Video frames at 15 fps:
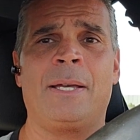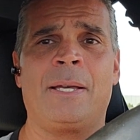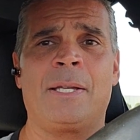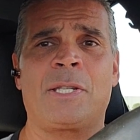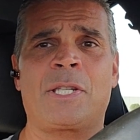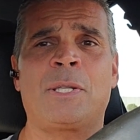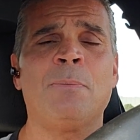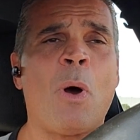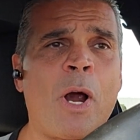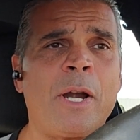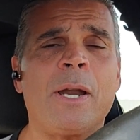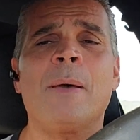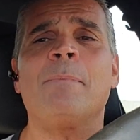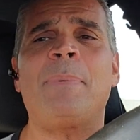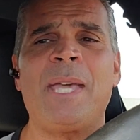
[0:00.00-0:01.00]

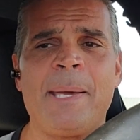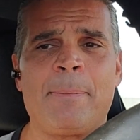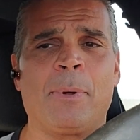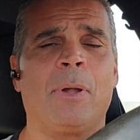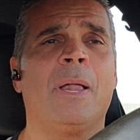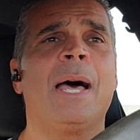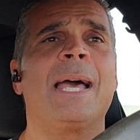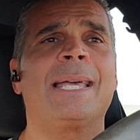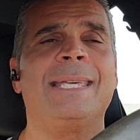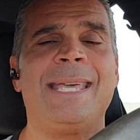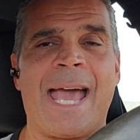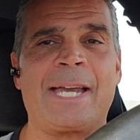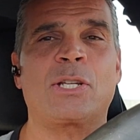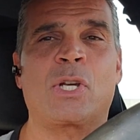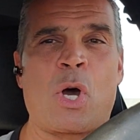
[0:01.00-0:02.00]
Smart people
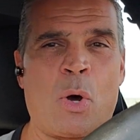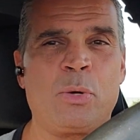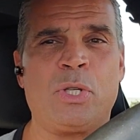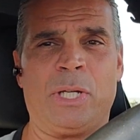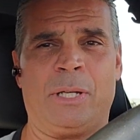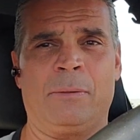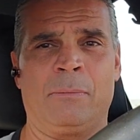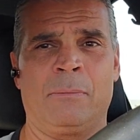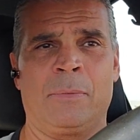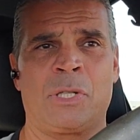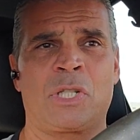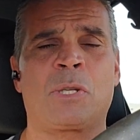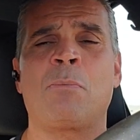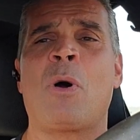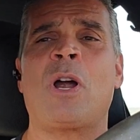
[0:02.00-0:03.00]
get coaching.
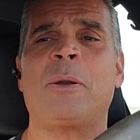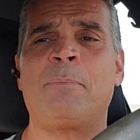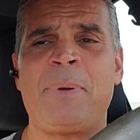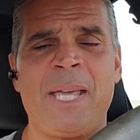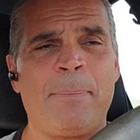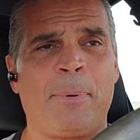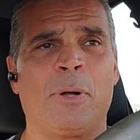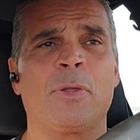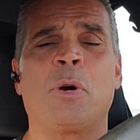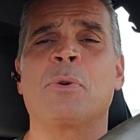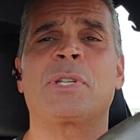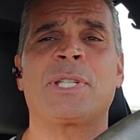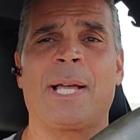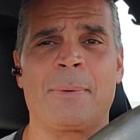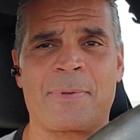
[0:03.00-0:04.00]
Smart people don't
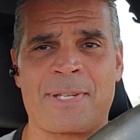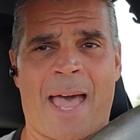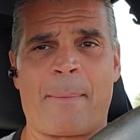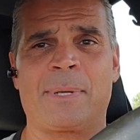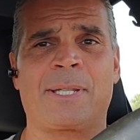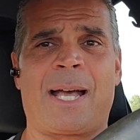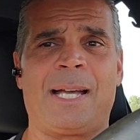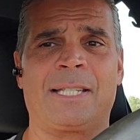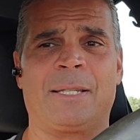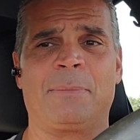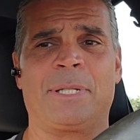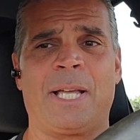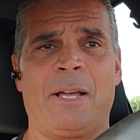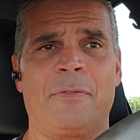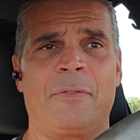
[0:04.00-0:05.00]
self-sabotage
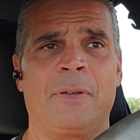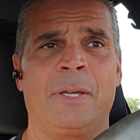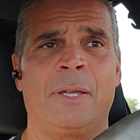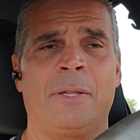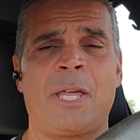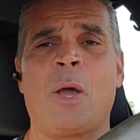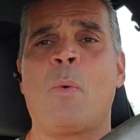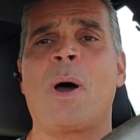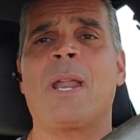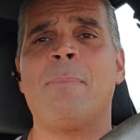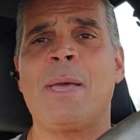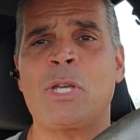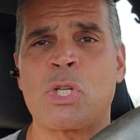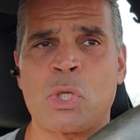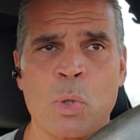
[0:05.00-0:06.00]
themselves. They want to
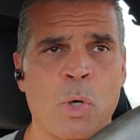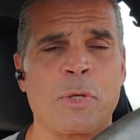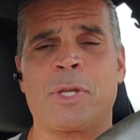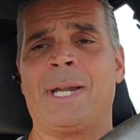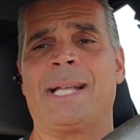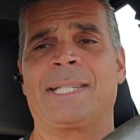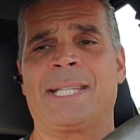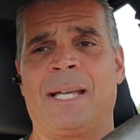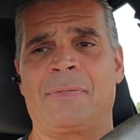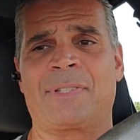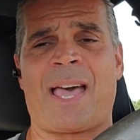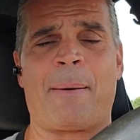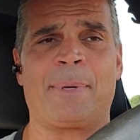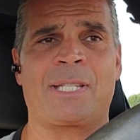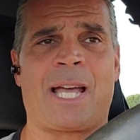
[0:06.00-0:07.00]
make sure they're not
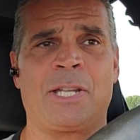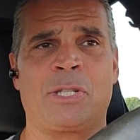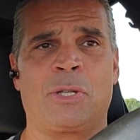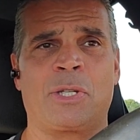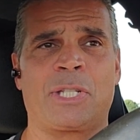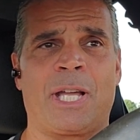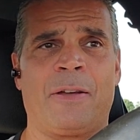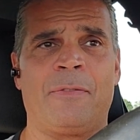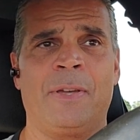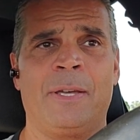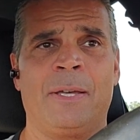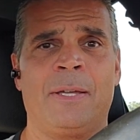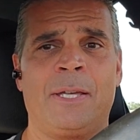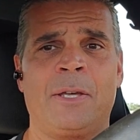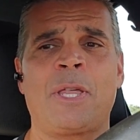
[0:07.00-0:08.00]
self-sabotaging themselves.
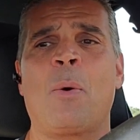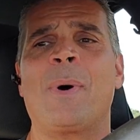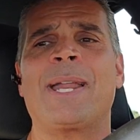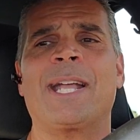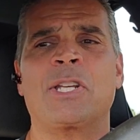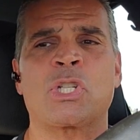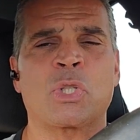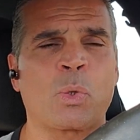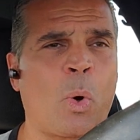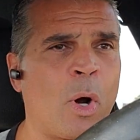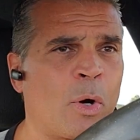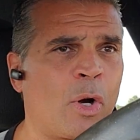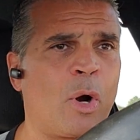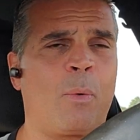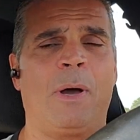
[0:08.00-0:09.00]
They want to get
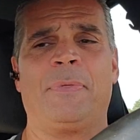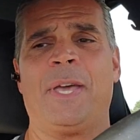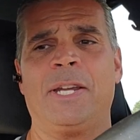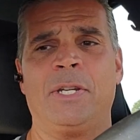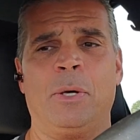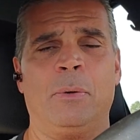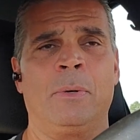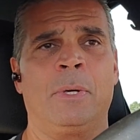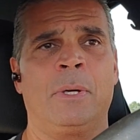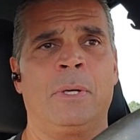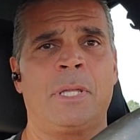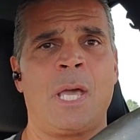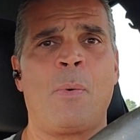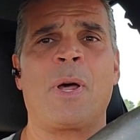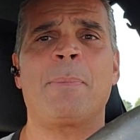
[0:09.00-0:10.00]
stronger at what they do.
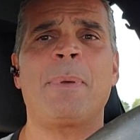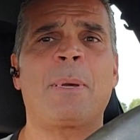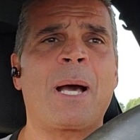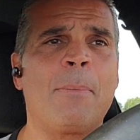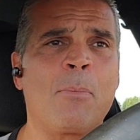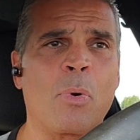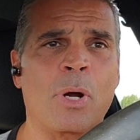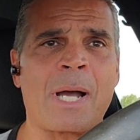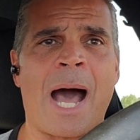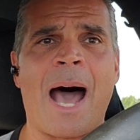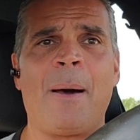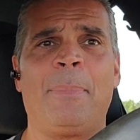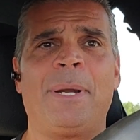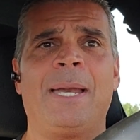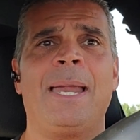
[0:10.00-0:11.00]
They want to become more
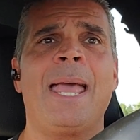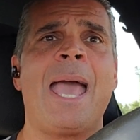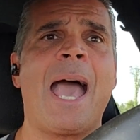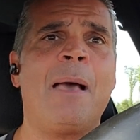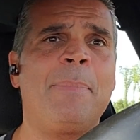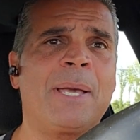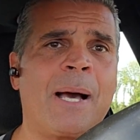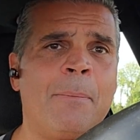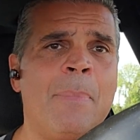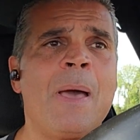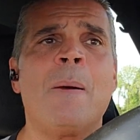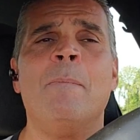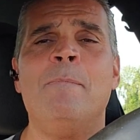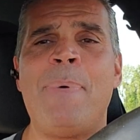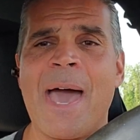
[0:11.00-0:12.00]
competent and
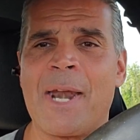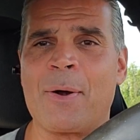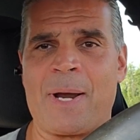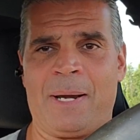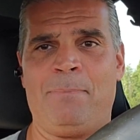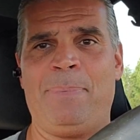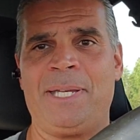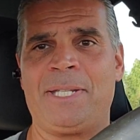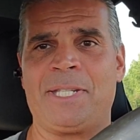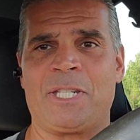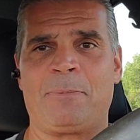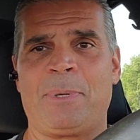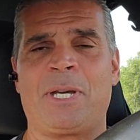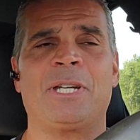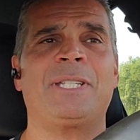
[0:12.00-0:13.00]
become better at business,
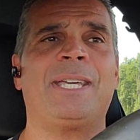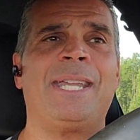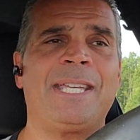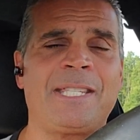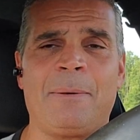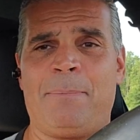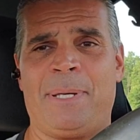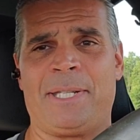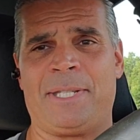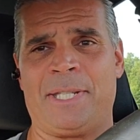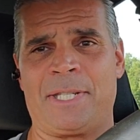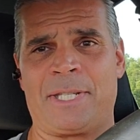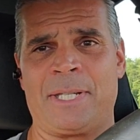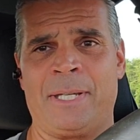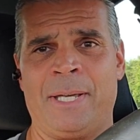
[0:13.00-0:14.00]
because it is a
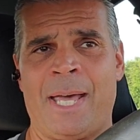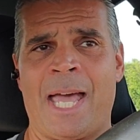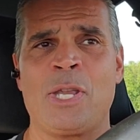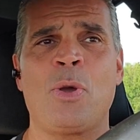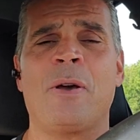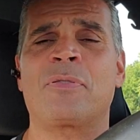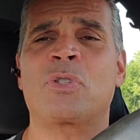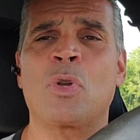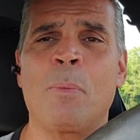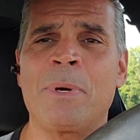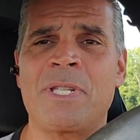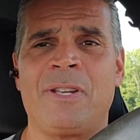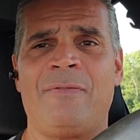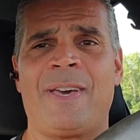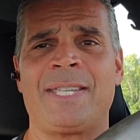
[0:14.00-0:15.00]
business and you have so
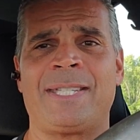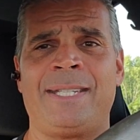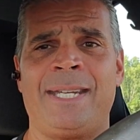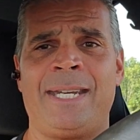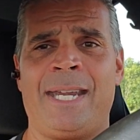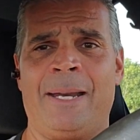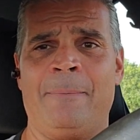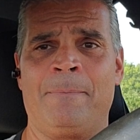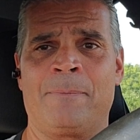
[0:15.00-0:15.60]
much invested in it.